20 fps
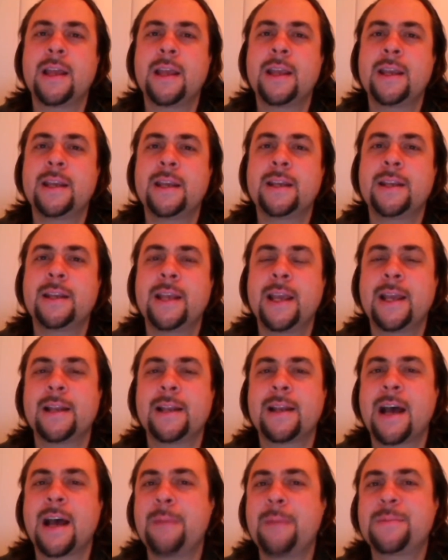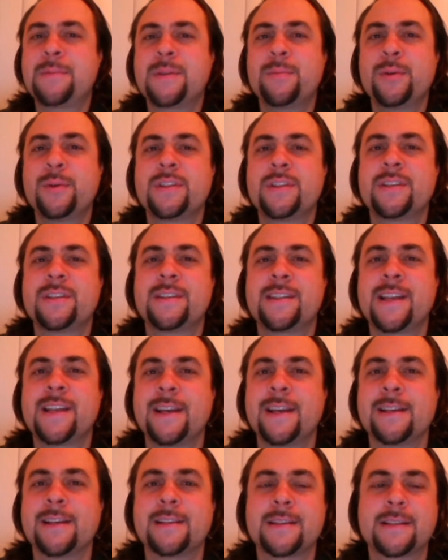in an optimal
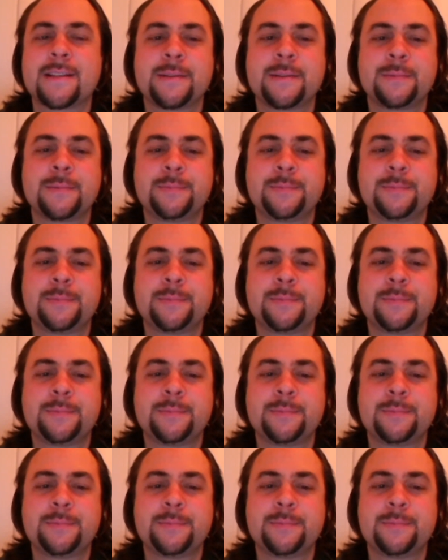state.